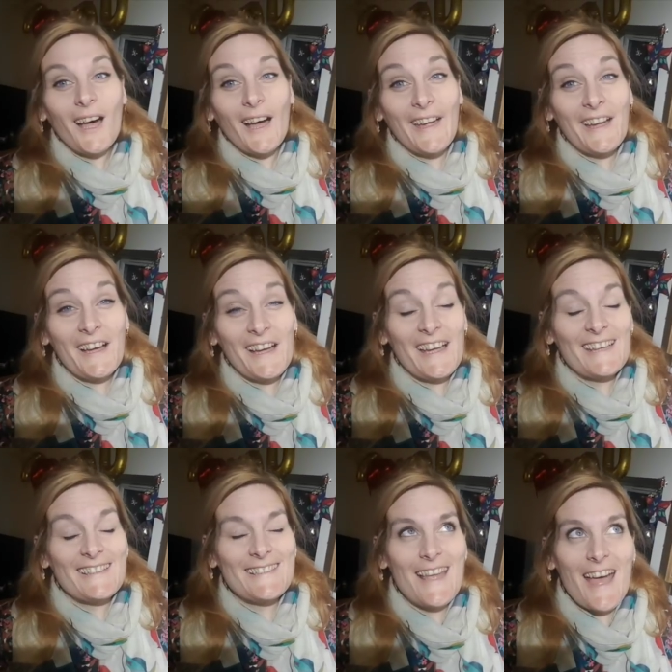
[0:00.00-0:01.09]
Hi
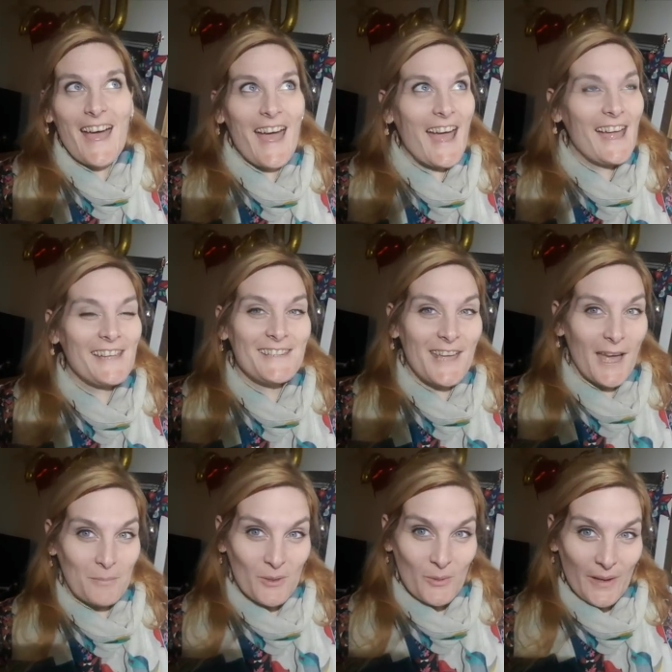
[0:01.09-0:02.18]
guys, and
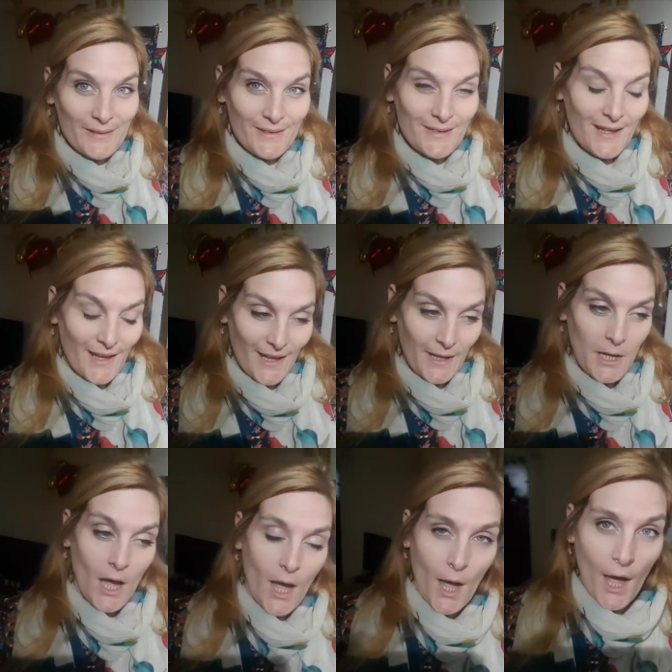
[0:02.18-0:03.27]
happy Wednesday,
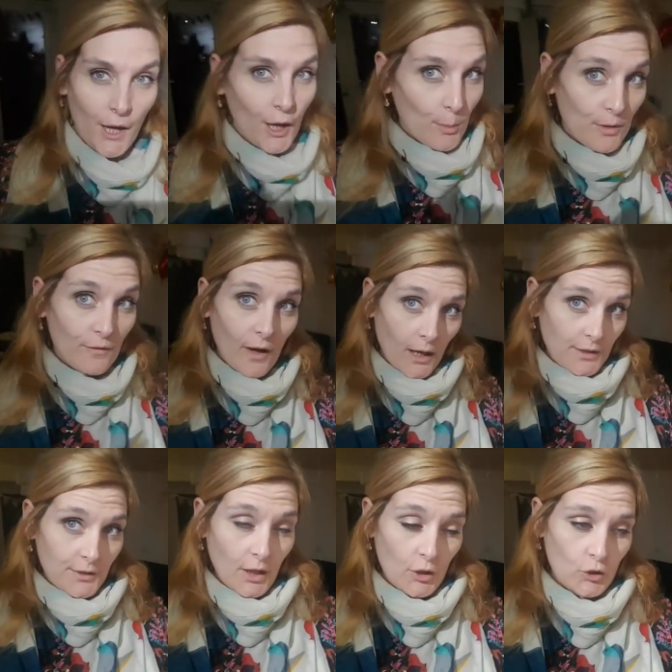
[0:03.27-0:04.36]
and happy
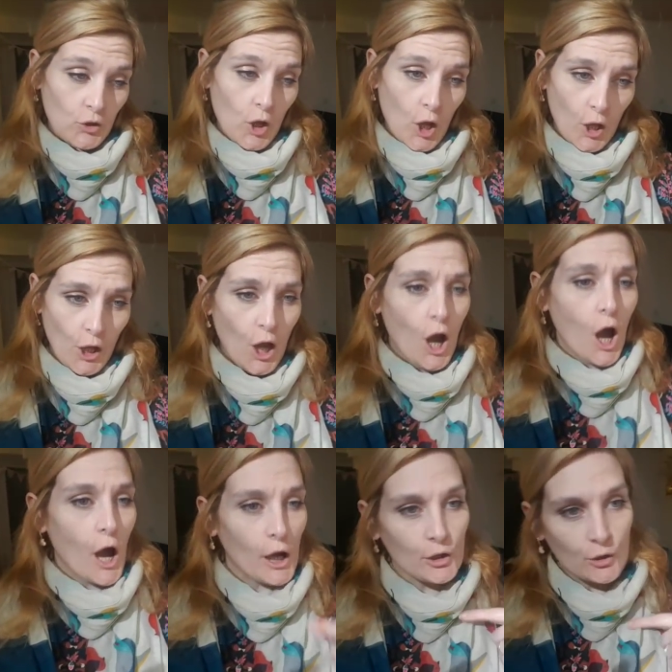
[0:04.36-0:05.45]
Valentine's Day,
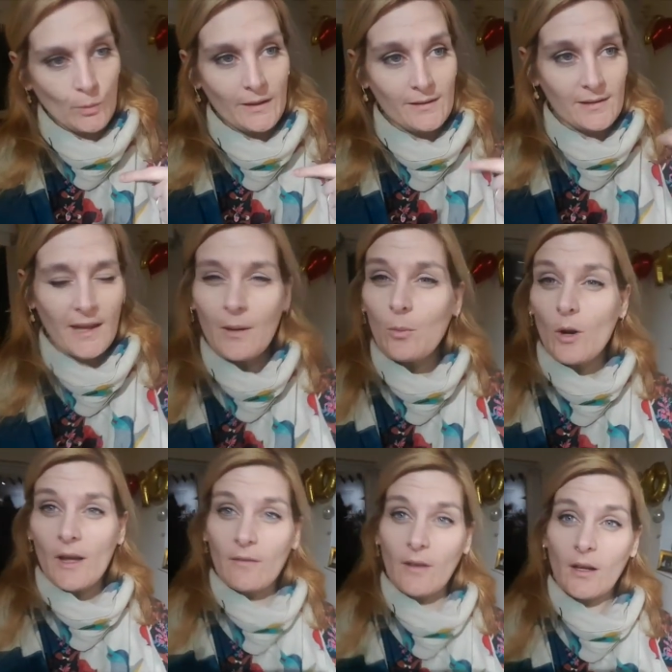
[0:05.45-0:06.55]
Ash Wednesday,
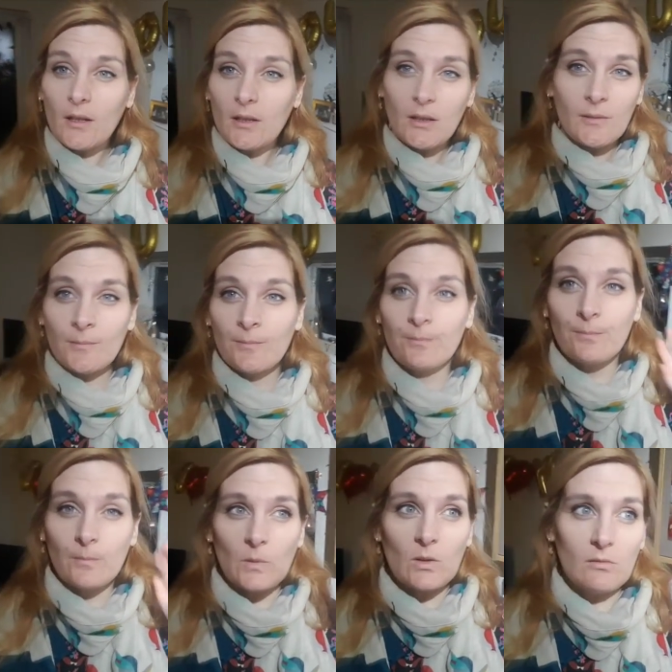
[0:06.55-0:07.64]
whatever
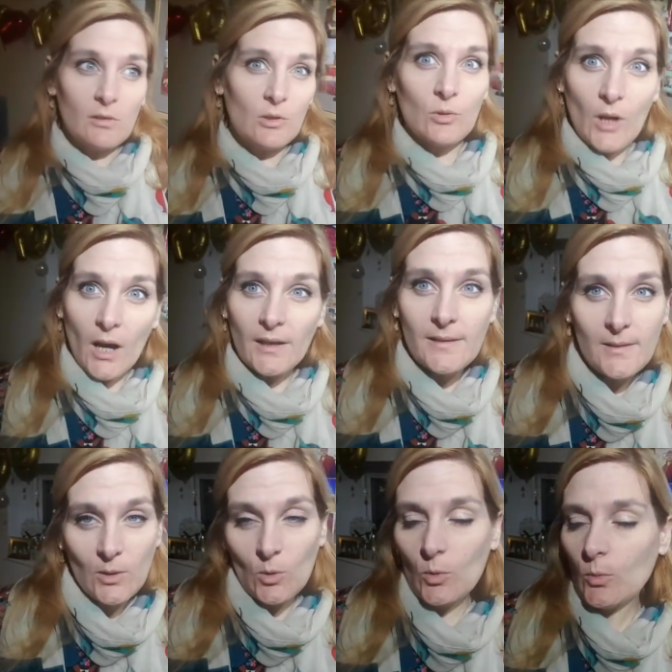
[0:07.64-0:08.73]
you guys
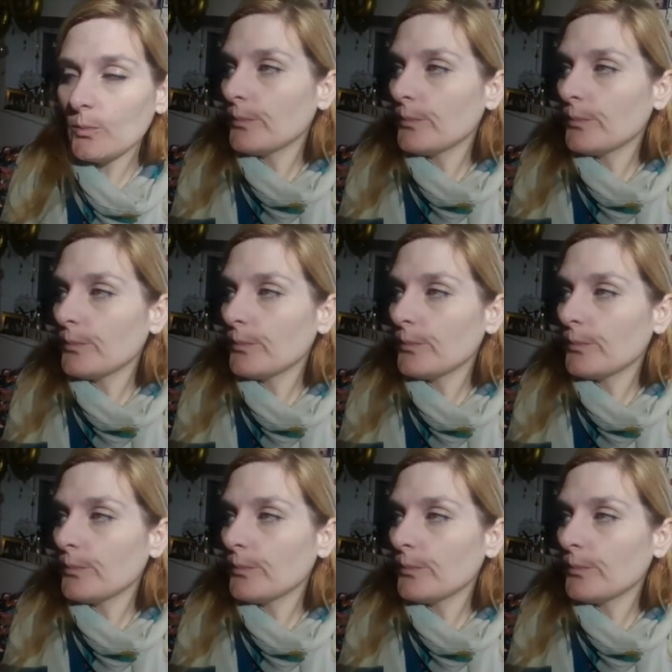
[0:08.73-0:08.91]
do.